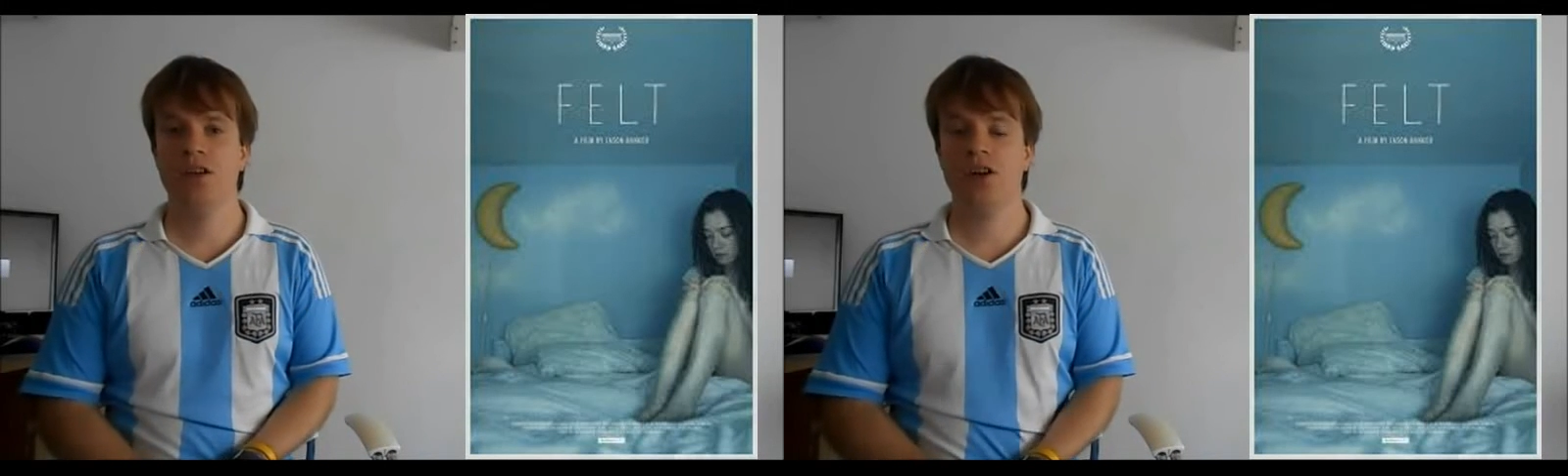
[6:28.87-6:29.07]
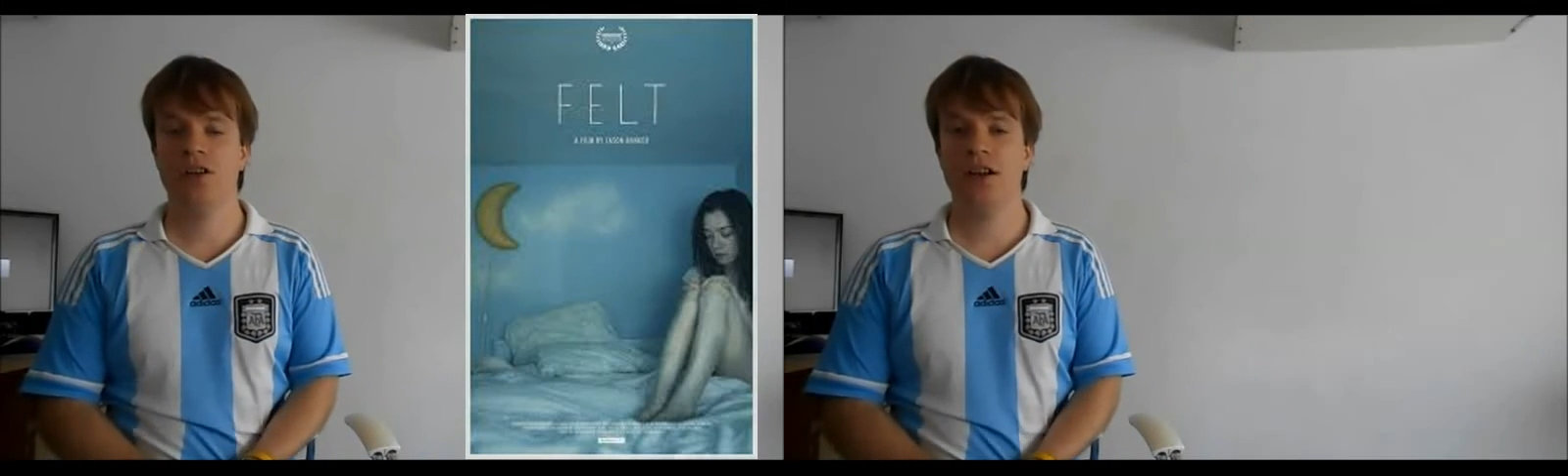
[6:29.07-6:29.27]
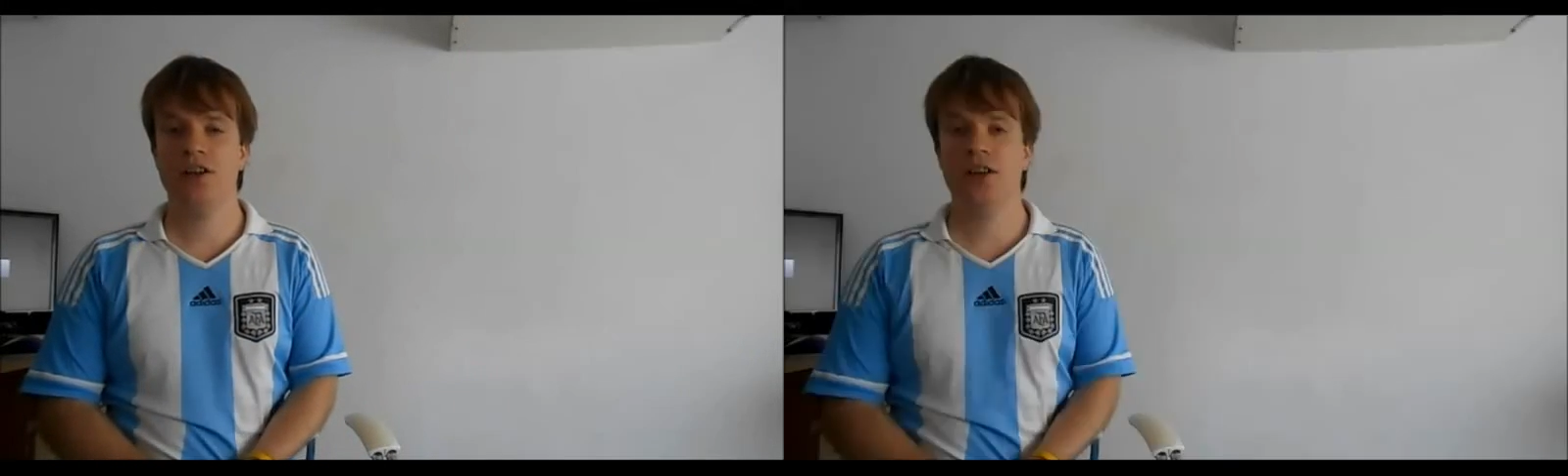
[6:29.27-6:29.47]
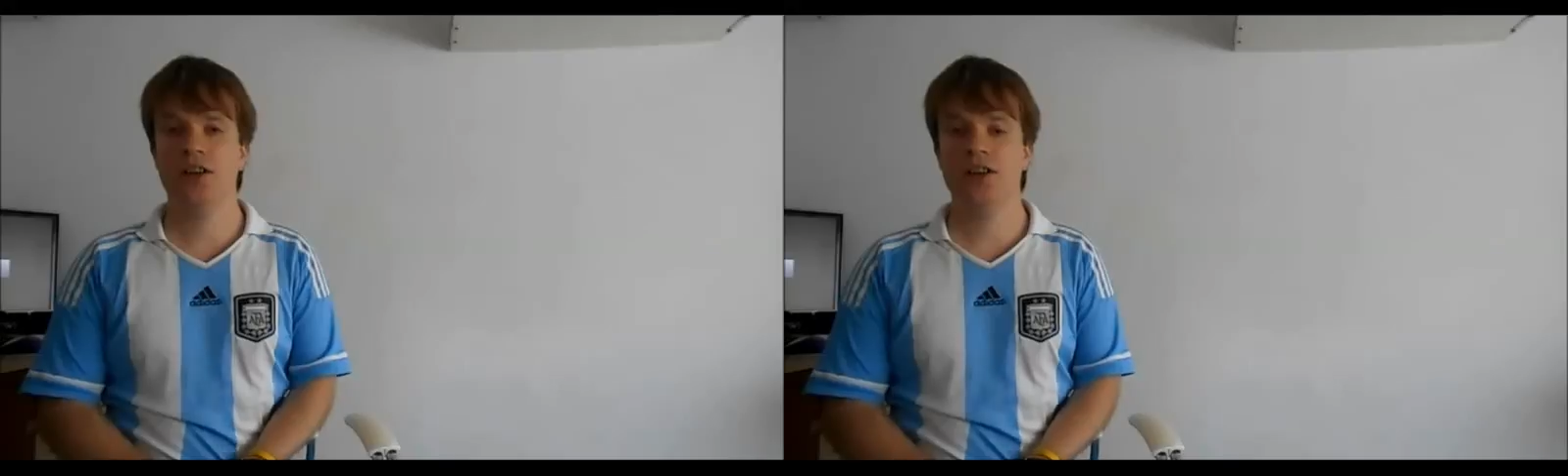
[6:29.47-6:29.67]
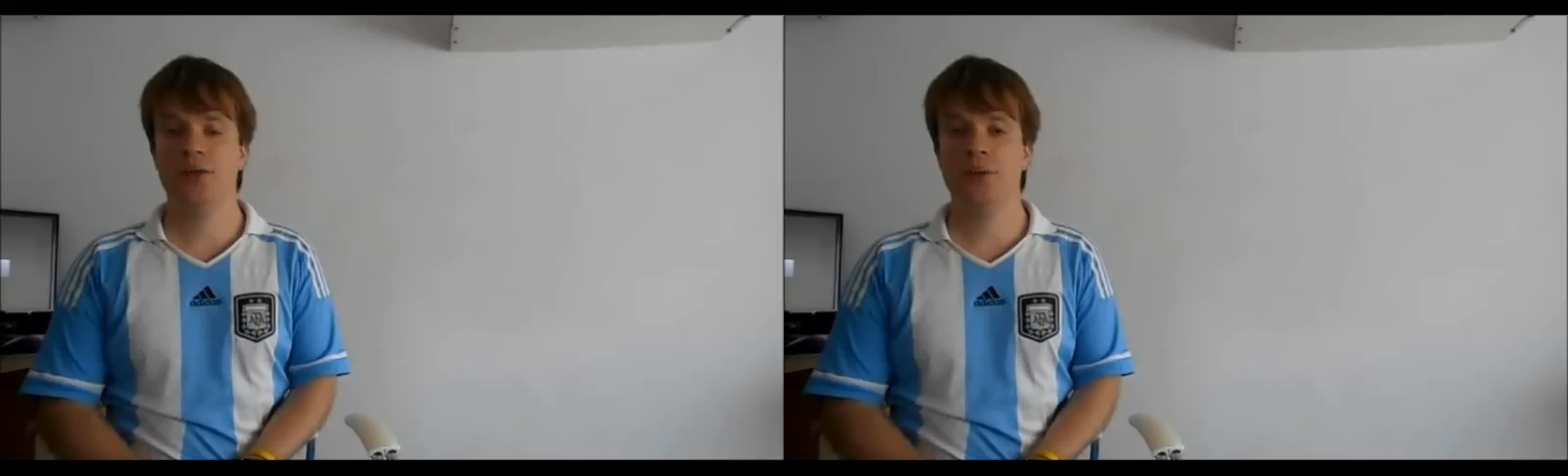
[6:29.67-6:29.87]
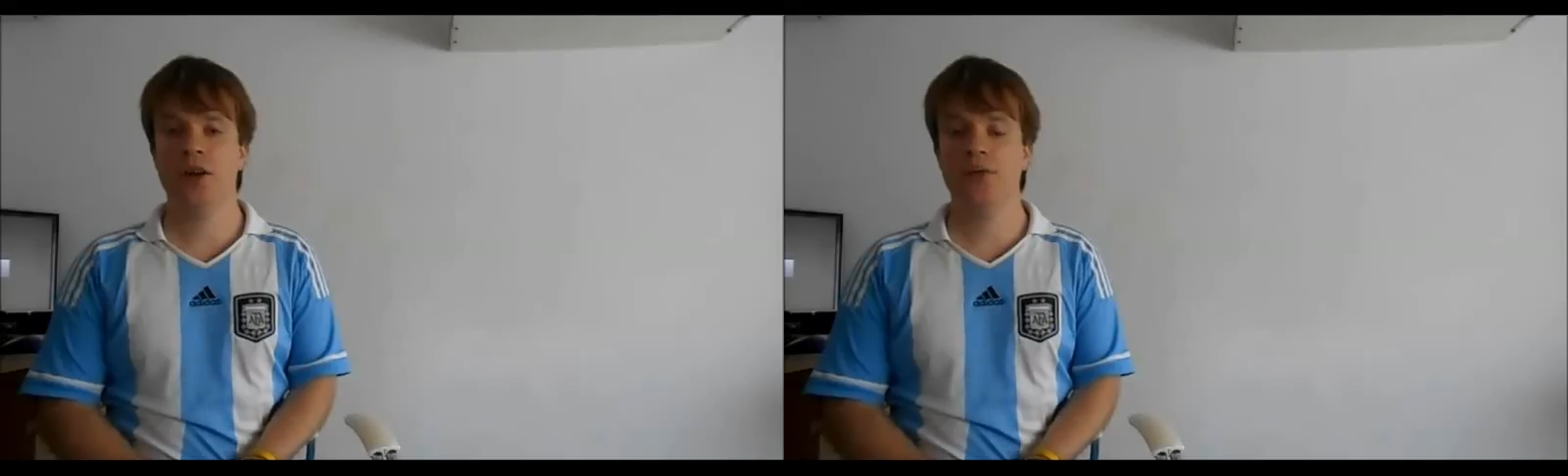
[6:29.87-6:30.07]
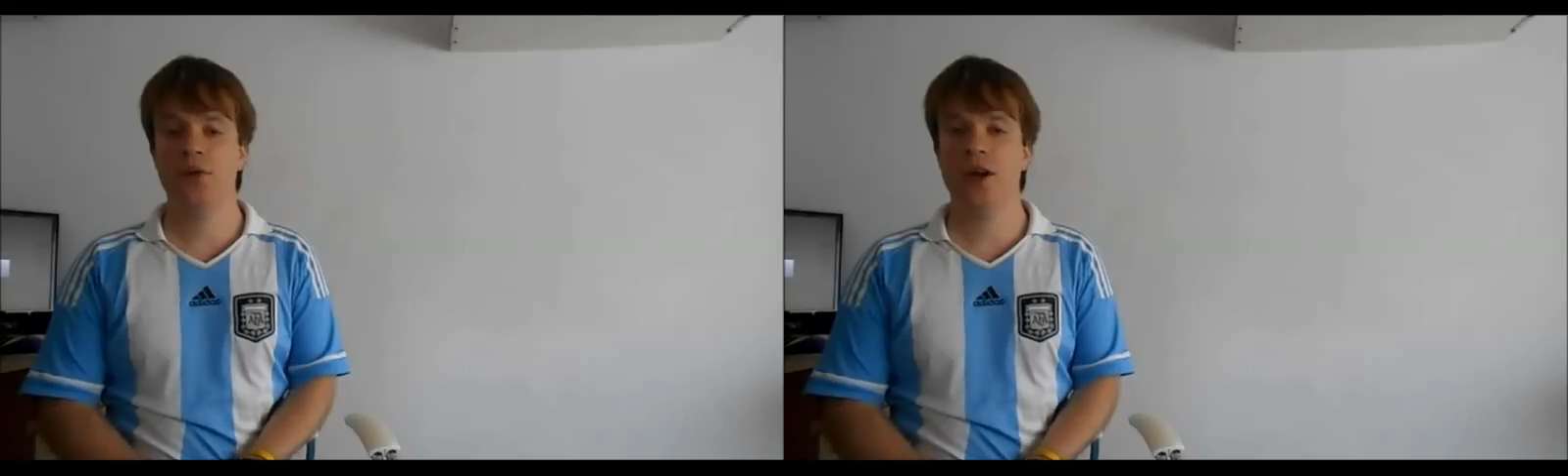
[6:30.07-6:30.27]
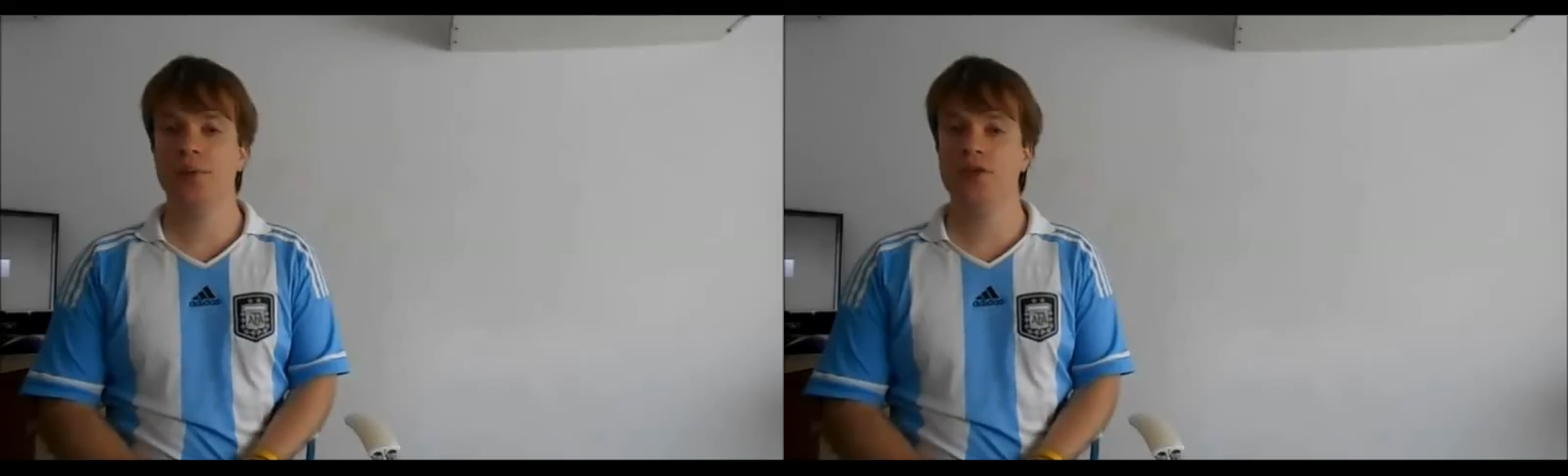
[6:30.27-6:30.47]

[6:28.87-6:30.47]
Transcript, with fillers: Alright guys, that's it for my review. Hope